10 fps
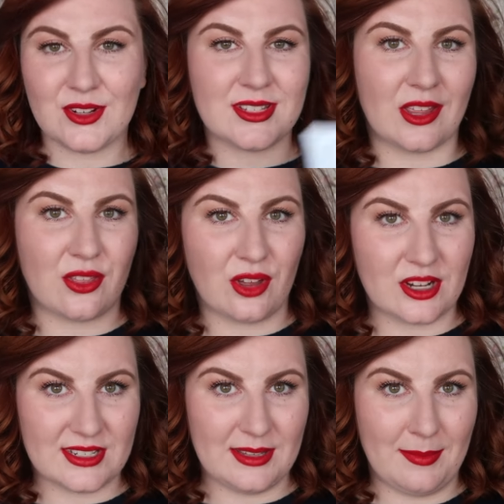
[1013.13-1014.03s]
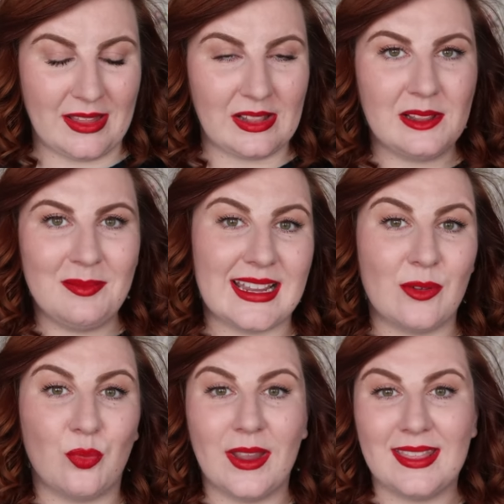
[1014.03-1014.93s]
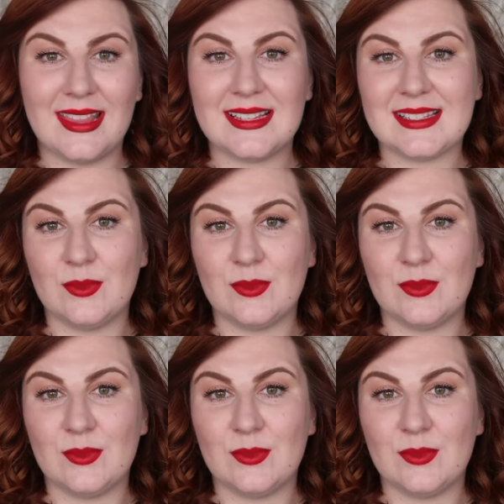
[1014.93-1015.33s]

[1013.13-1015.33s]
It's a 30ml. I have weighed this.